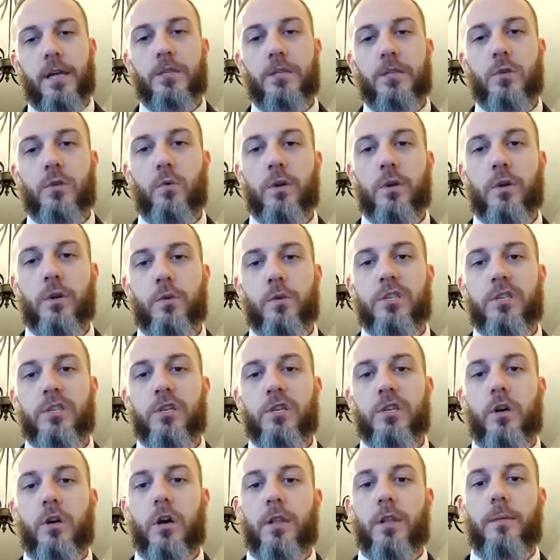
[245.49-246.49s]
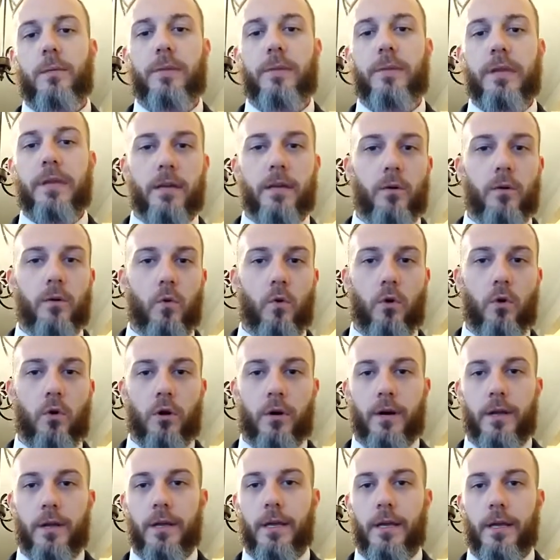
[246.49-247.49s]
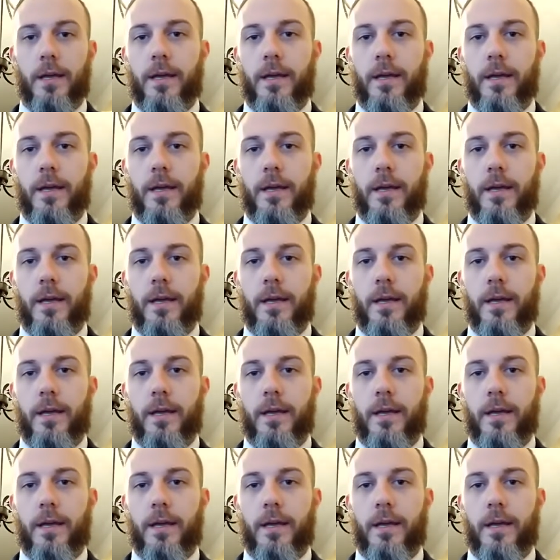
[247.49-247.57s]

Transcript: to win what's called the Beacon Award,